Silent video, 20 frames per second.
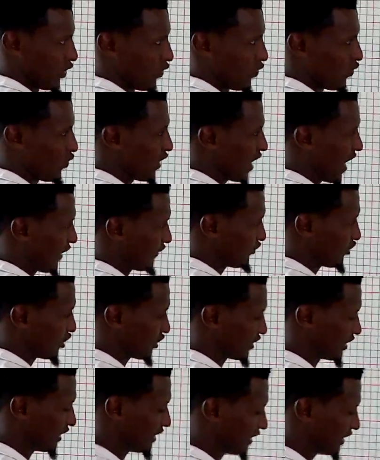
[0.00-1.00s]
We have
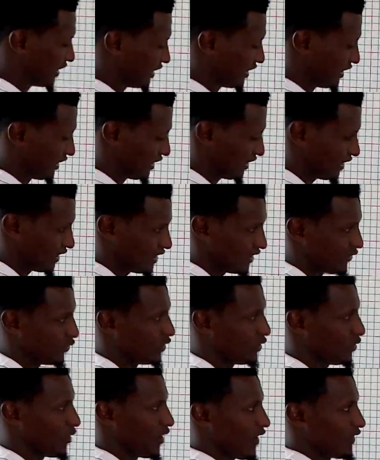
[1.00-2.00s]
not seen this.
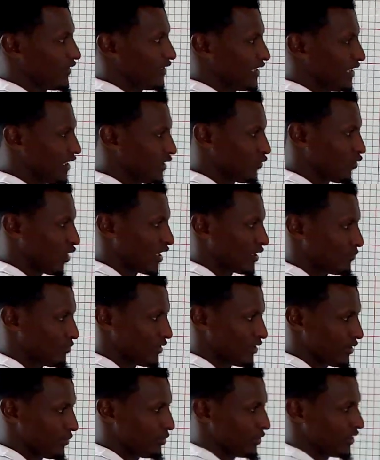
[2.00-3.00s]
We have seen white
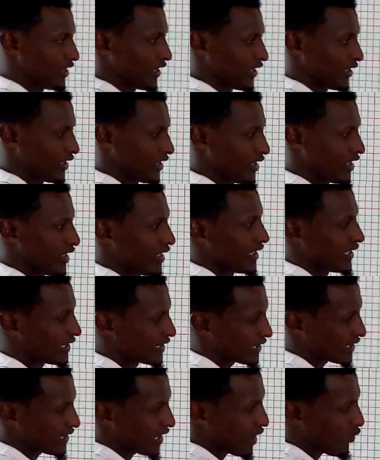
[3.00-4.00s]
precipitate.
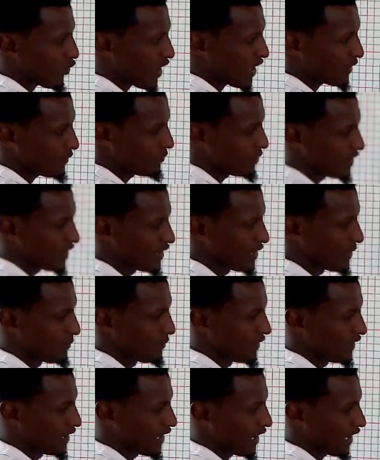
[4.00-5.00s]
So the white
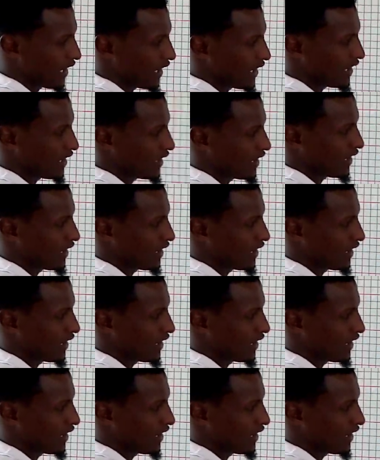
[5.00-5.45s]
precipitate,